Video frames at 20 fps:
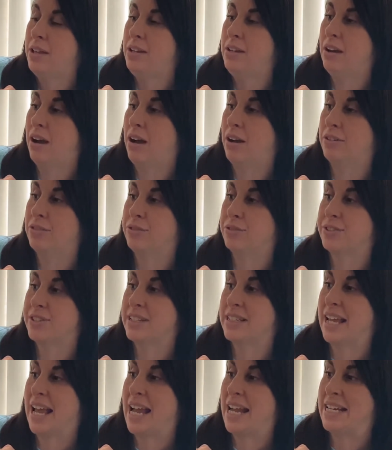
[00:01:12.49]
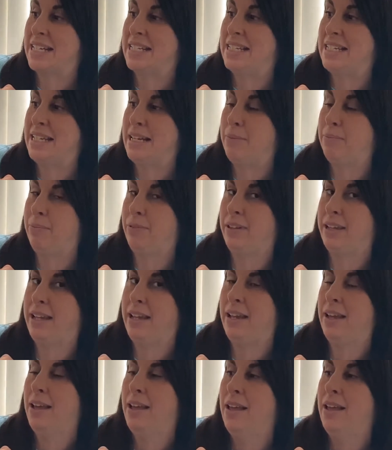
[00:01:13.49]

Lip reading: Yankel sighed deeply.